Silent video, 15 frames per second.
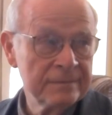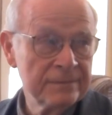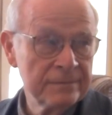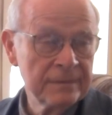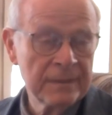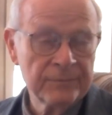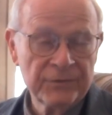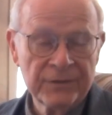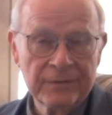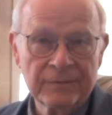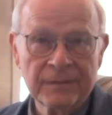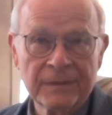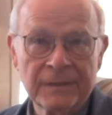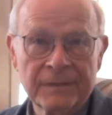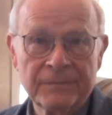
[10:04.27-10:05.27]
Where's it
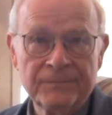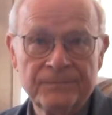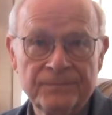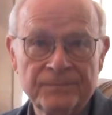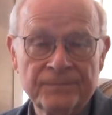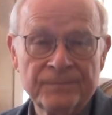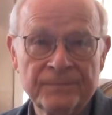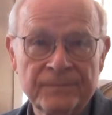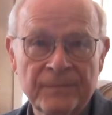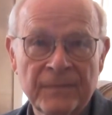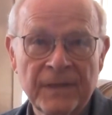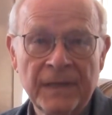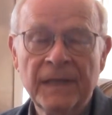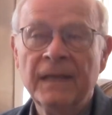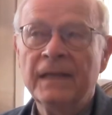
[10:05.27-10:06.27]
currently? Is it New Haven now? Or?